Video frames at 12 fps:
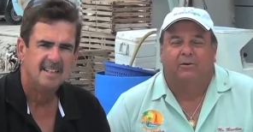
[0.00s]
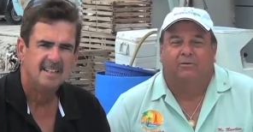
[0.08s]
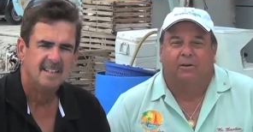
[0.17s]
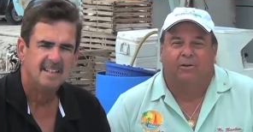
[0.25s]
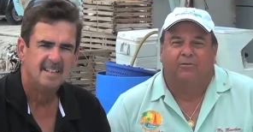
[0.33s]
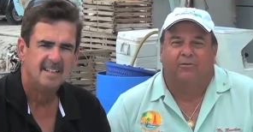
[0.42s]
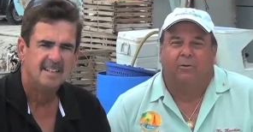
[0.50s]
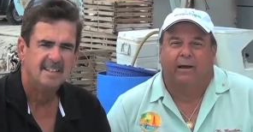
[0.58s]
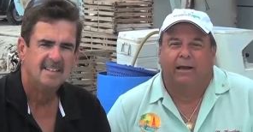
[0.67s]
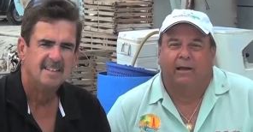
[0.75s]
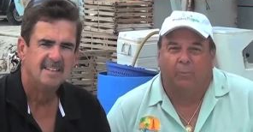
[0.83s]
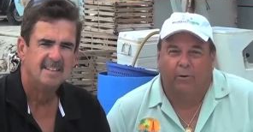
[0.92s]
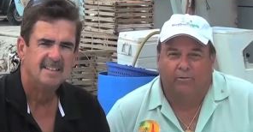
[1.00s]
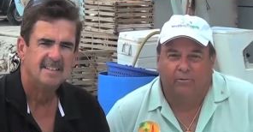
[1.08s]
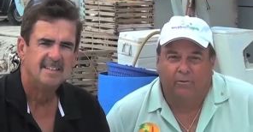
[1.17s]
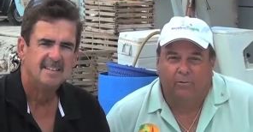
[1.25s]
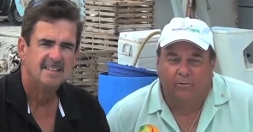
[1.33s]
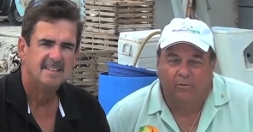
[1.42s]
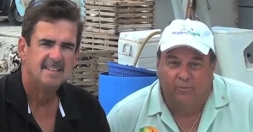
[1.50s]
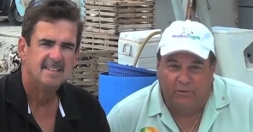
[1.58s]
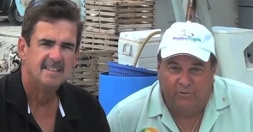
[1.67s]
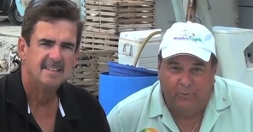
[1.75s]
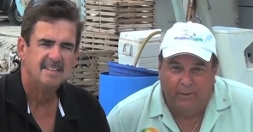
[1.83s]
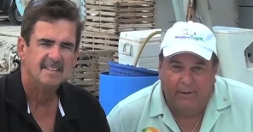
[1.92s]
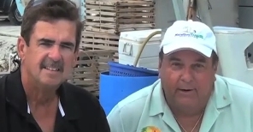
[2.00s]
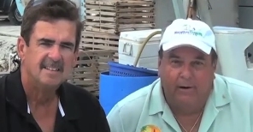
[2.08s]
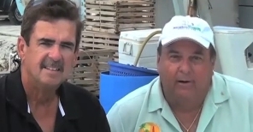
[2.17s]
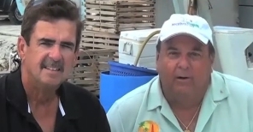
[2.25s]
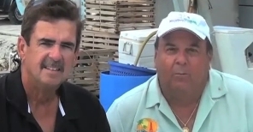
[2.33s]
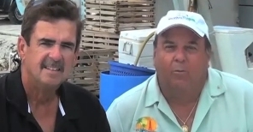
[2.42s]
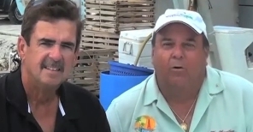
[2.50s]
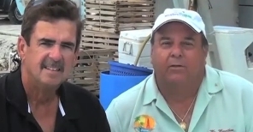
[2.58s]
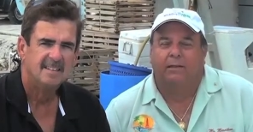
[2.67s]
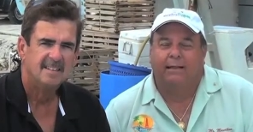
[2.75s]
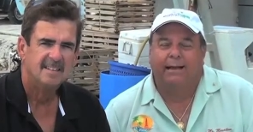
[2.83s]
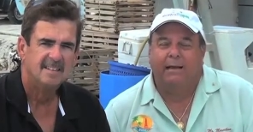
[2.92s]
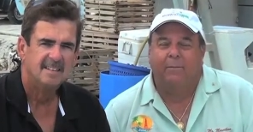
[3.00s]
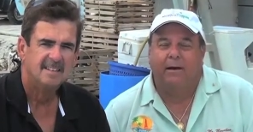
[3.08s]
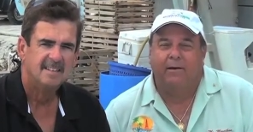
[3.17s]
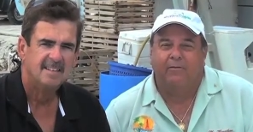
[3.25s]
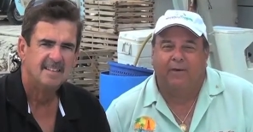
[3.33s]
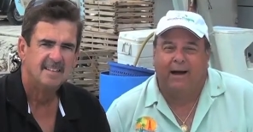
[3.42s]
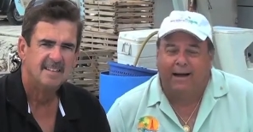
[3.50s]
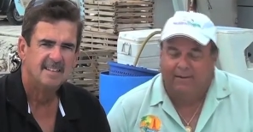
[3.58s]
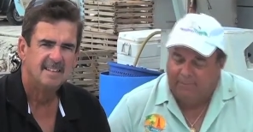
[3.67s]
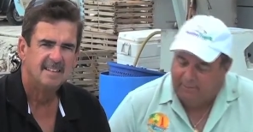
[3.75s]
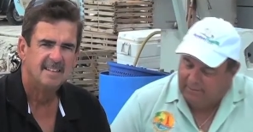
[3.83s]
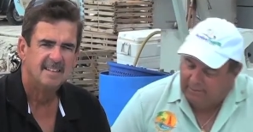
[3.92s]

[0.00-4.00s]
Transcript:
Speaker 1: who's also a commercial fisherman here aboard the Lady Mary 5.